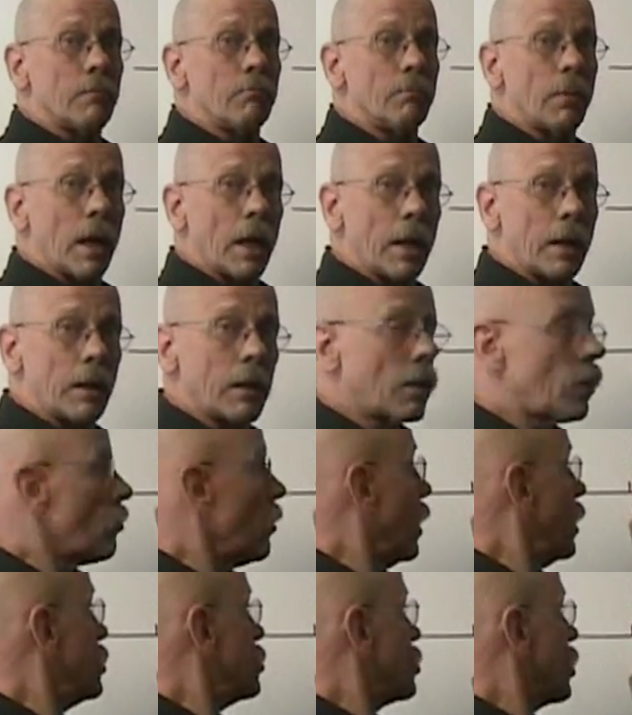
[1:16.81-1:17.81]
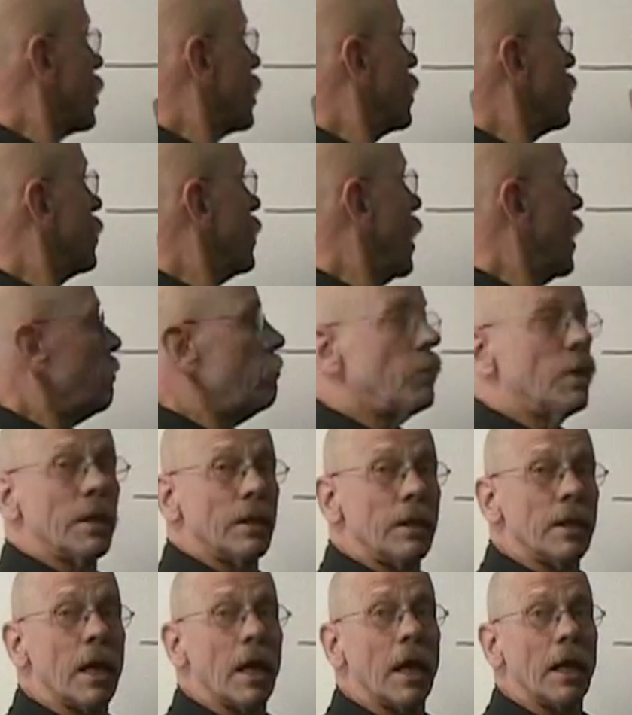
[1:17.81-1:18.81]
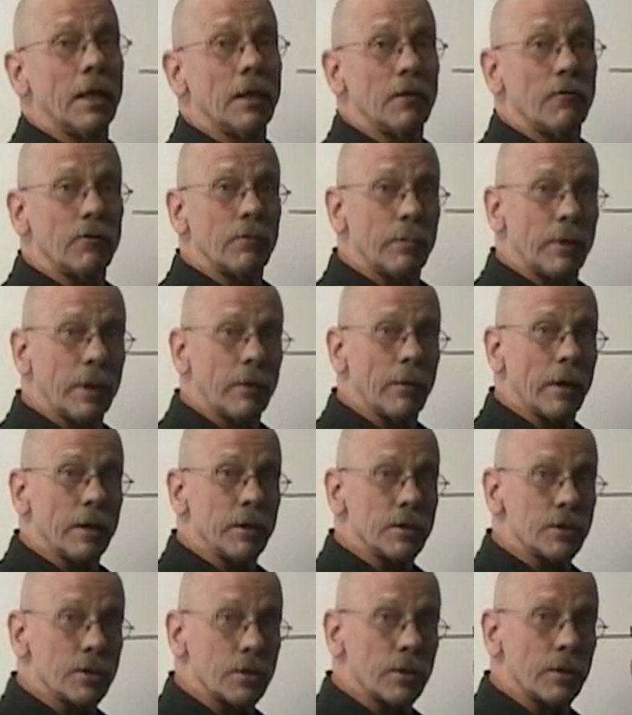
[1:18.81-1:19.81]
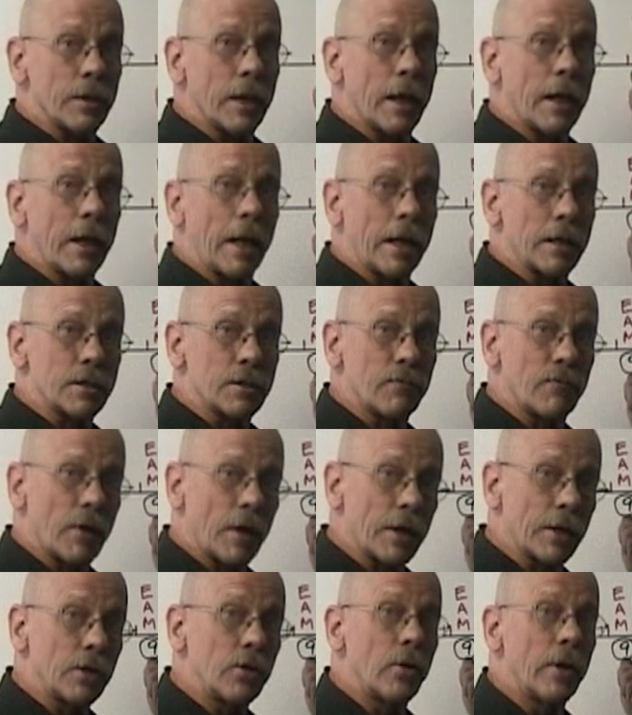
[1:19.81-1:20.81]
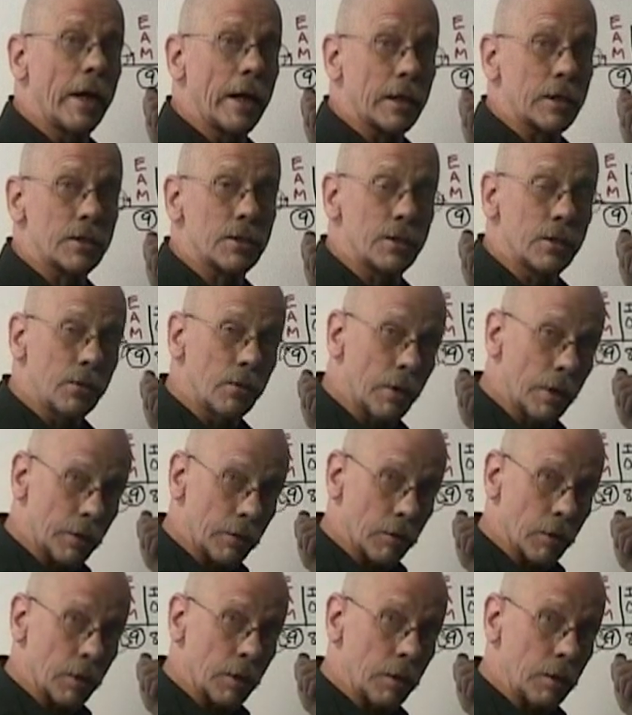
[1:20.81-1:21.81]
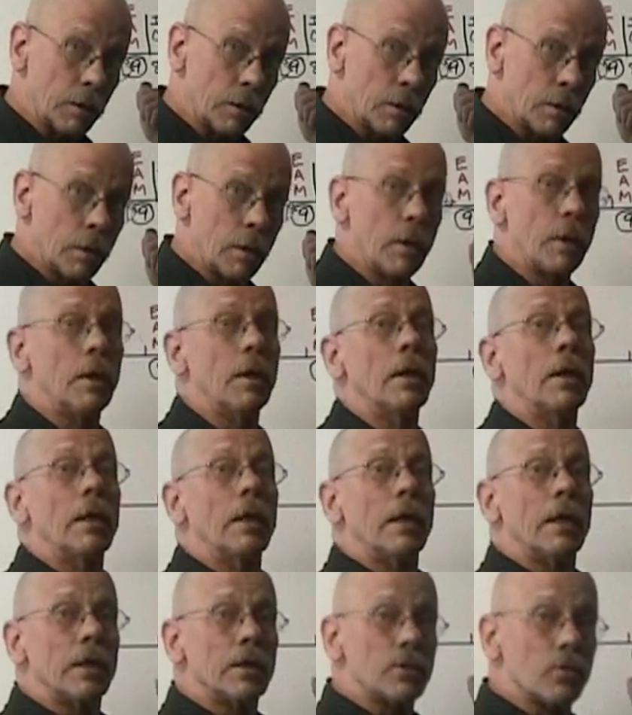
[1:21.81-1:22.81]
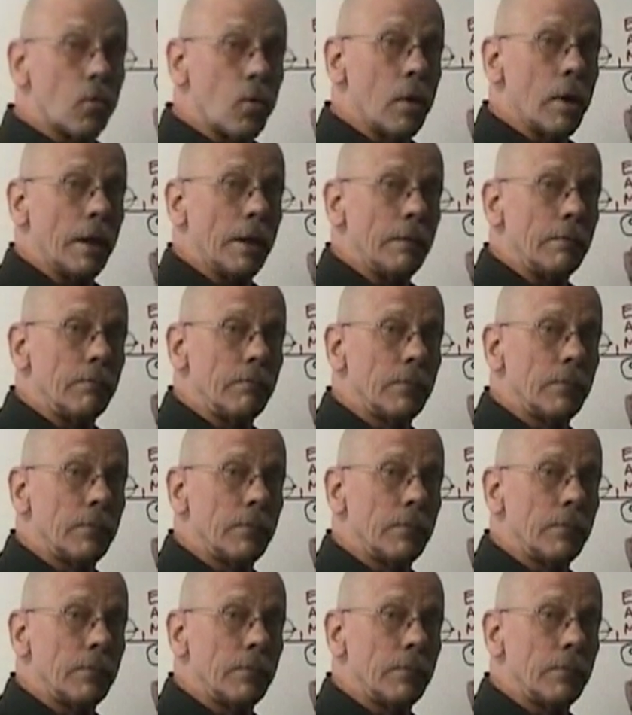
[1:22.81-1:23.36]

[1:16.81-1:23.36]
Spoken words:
by arranging that bit 9 of the P register that has the value hex 200 is a 1.